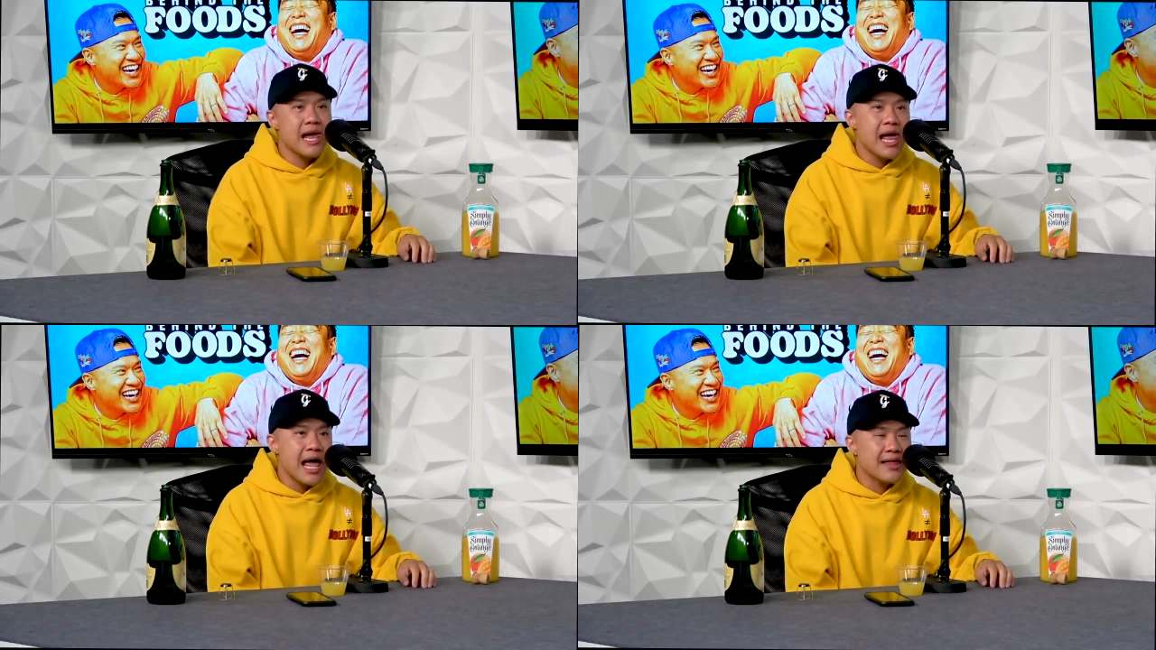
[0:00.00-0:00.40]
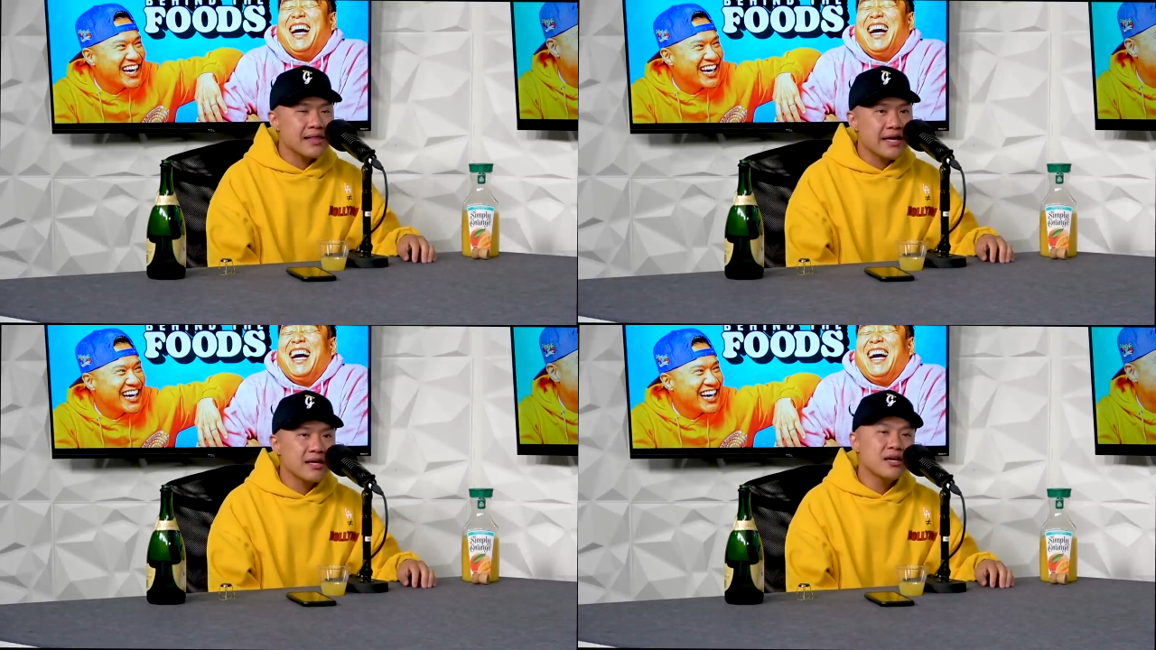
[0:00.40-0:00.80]
Speaker 1: And
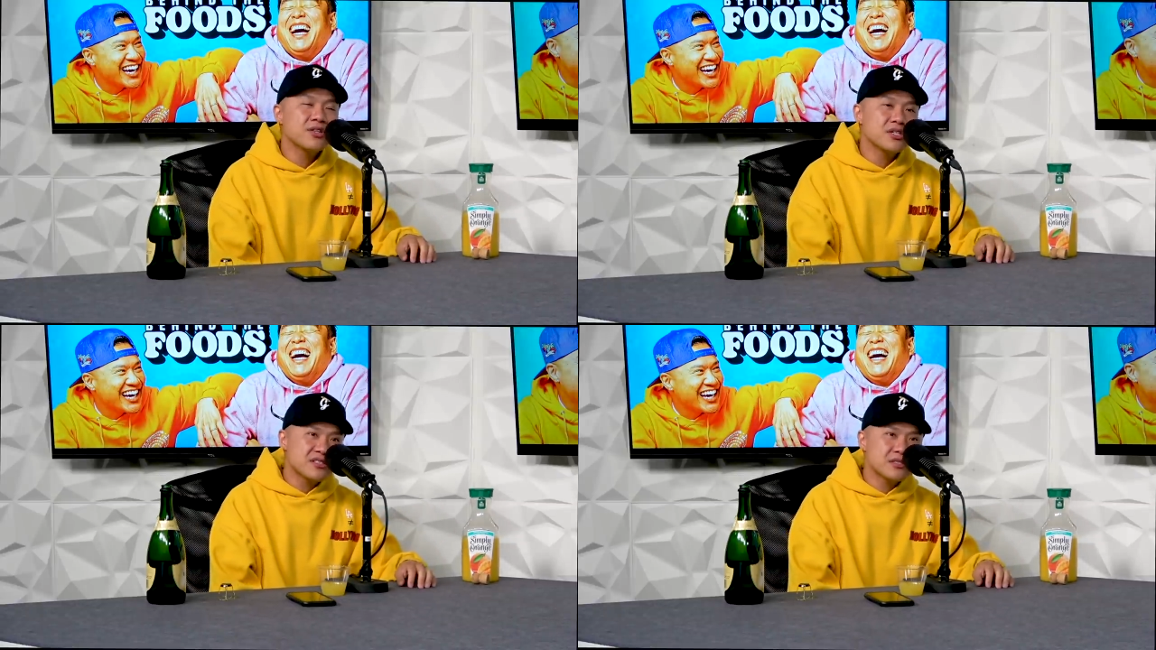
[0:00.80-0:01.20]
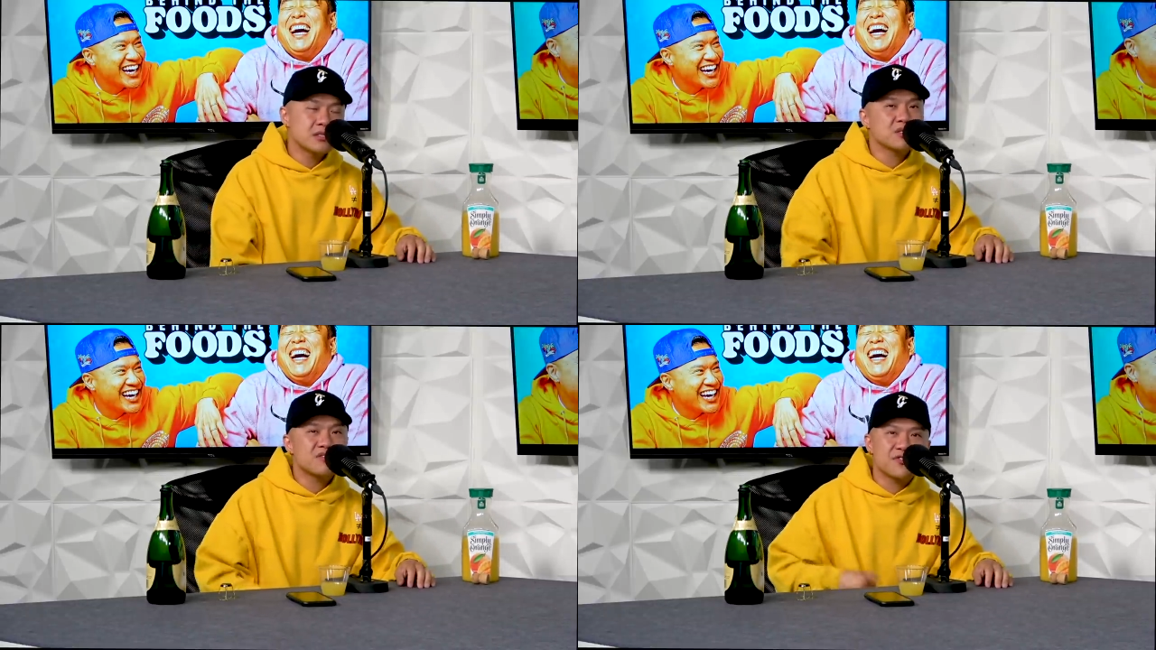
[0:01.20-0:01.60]
like there's
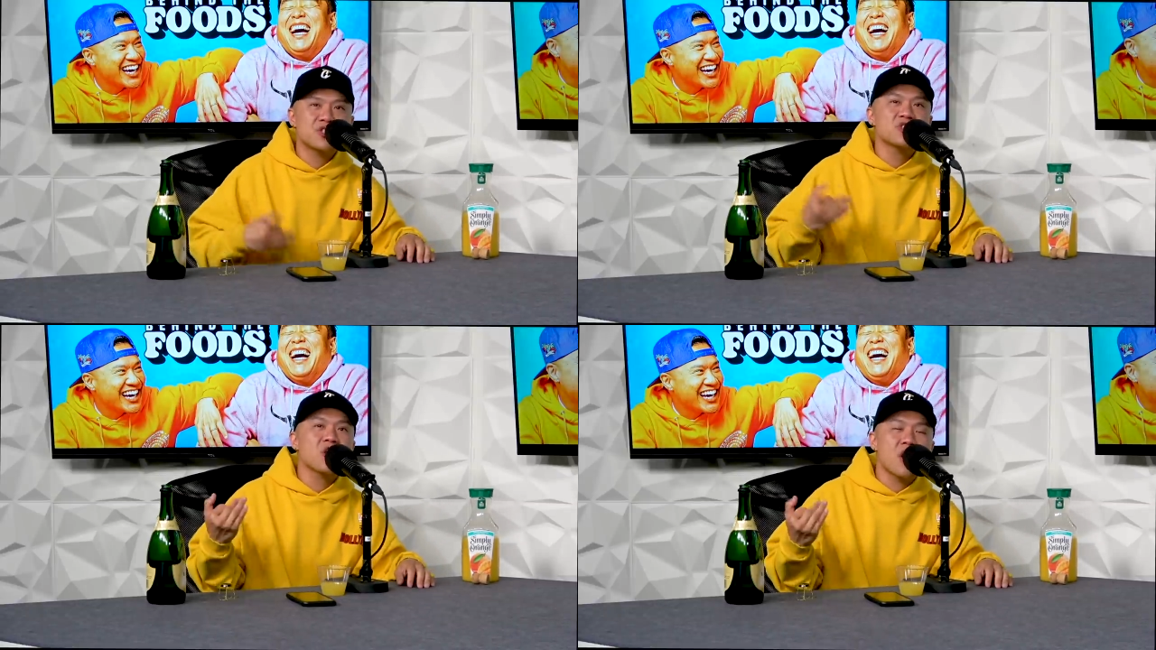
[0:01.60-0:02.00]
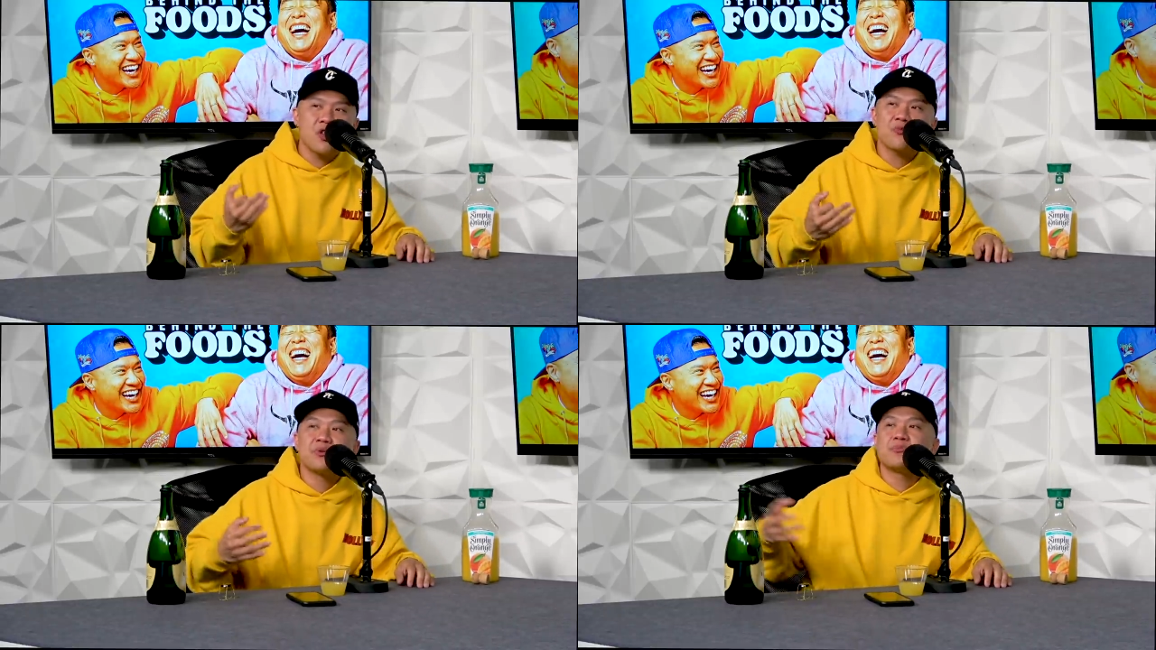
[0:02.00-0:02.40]
there's for sure other
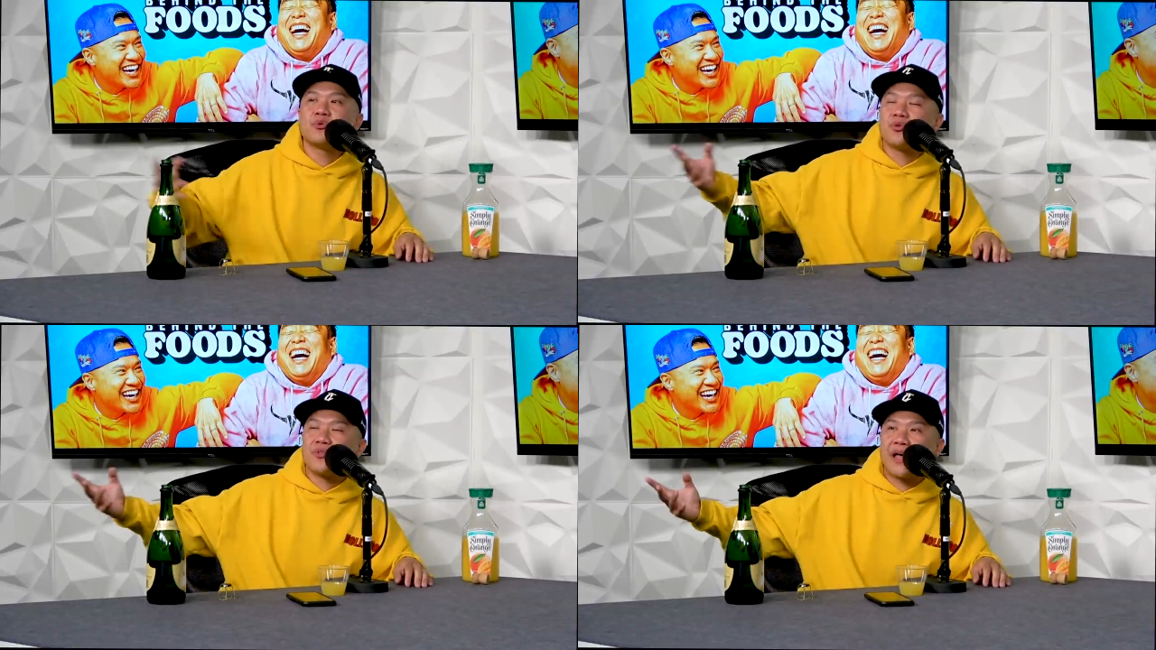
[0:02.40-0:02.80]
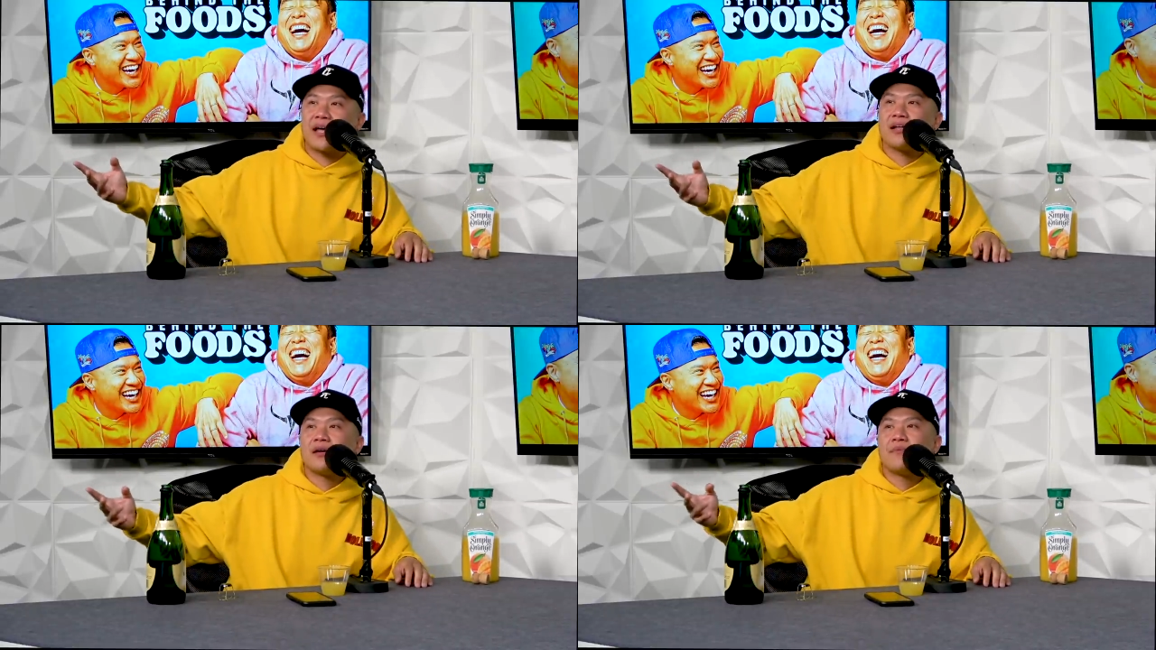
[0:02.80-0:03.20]
people that
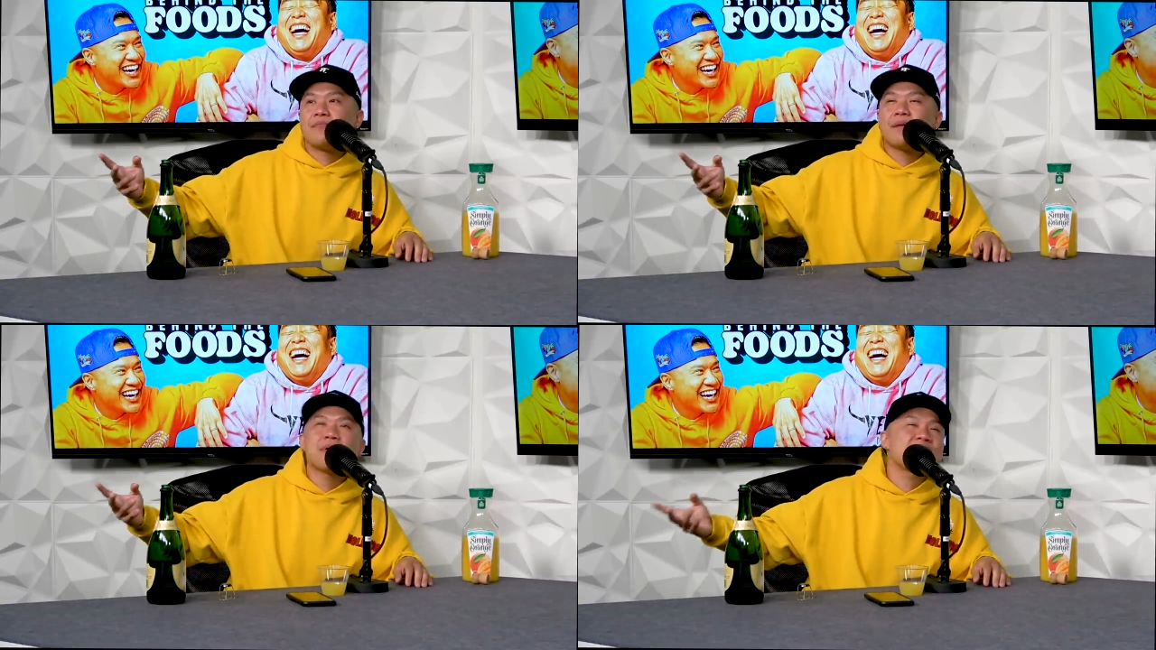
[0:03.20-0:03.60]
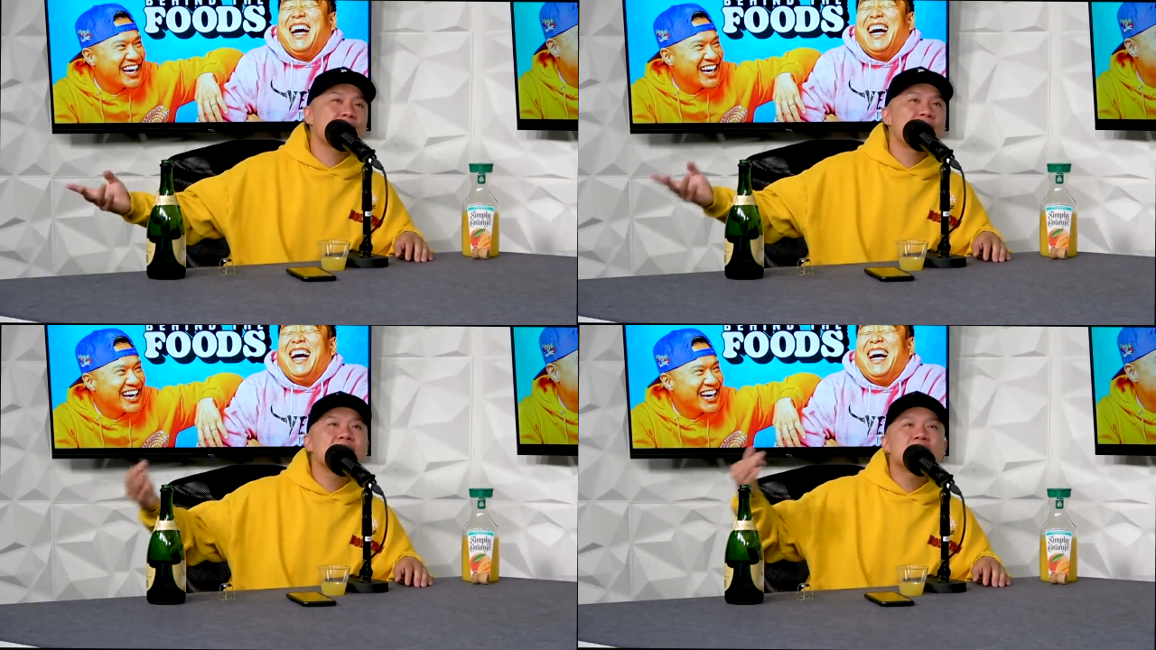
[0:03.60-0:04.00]
maybe I've ran